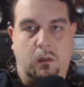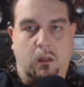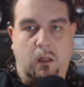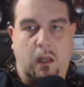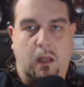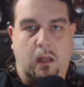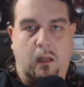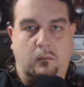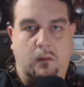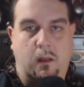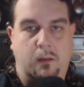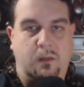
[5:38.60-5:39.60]
A
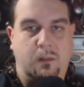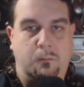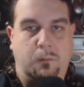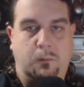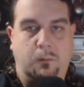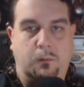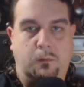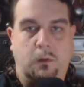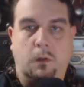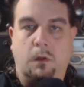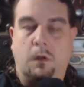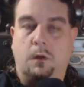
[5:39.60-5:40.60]
lot of people
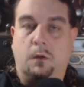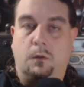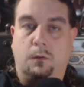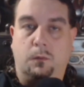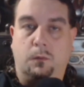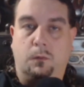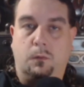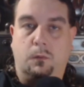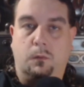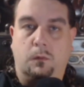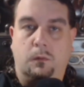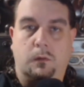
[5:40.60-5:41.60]

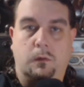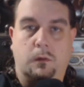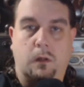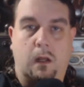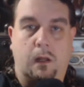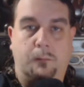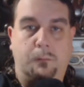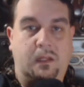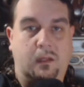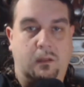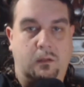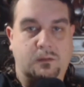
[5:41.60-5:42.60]
who
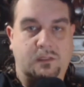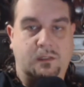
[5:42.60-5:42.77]
begin using